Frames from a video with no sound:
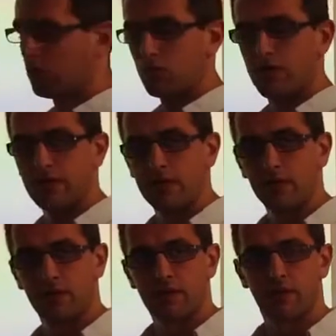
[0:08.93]
already
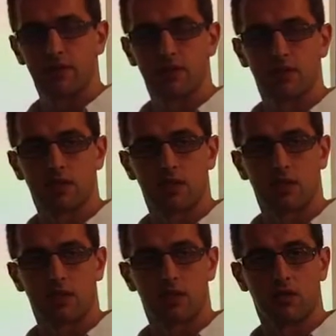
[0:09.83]
that
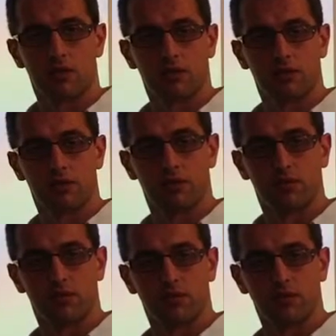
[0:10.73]
our
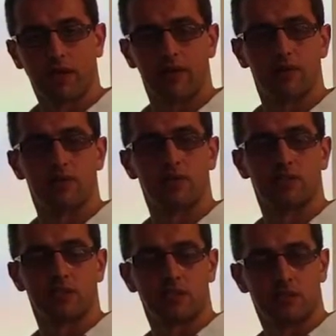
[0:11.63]

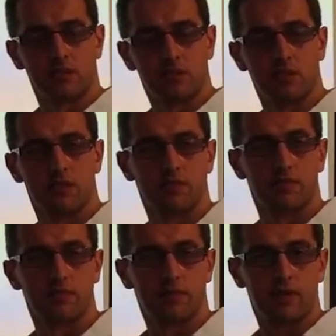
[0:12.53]
characteristics are determined
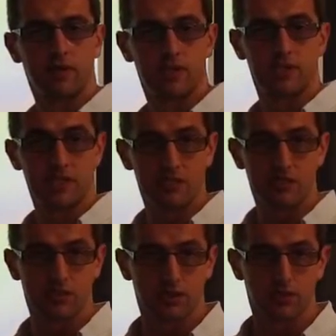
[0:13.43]
by the genes
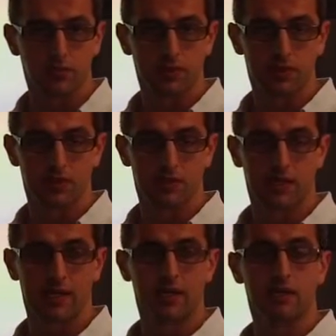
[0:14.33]
that we
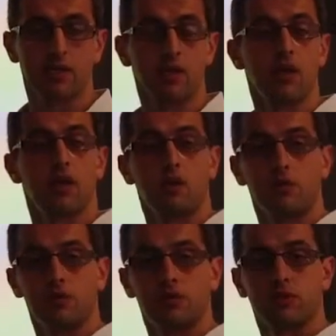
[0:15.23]
contain, and we
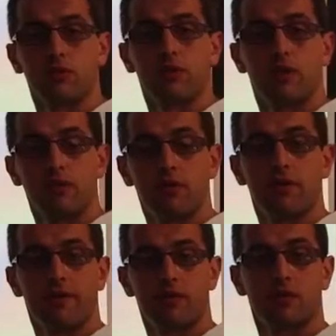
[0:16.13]
also know that
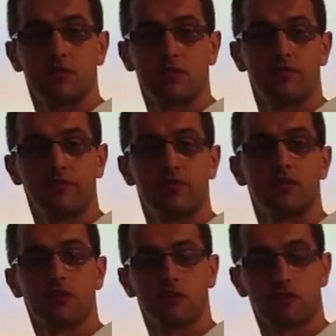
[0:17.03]
there are different
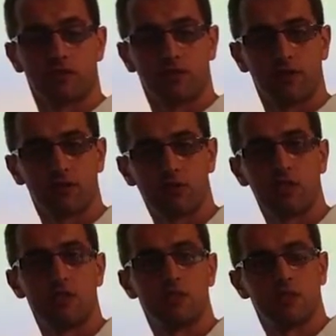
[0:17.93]
versions of those
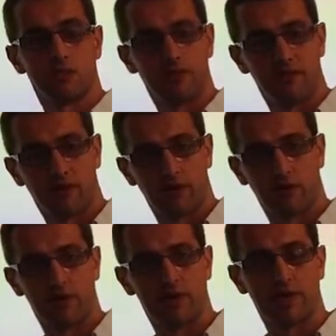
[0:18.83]
genes. So
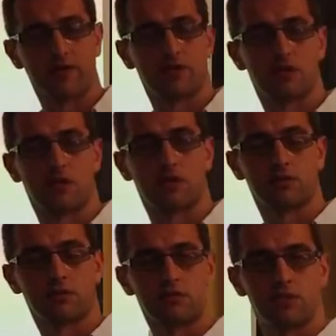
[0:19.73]
we inherit our
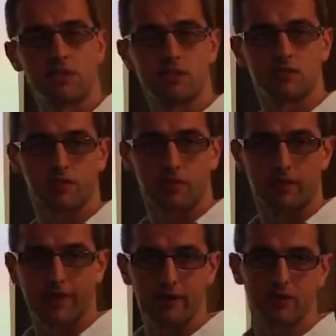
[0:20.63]
genes from our
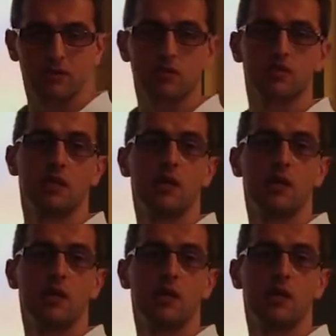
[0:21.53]
parents.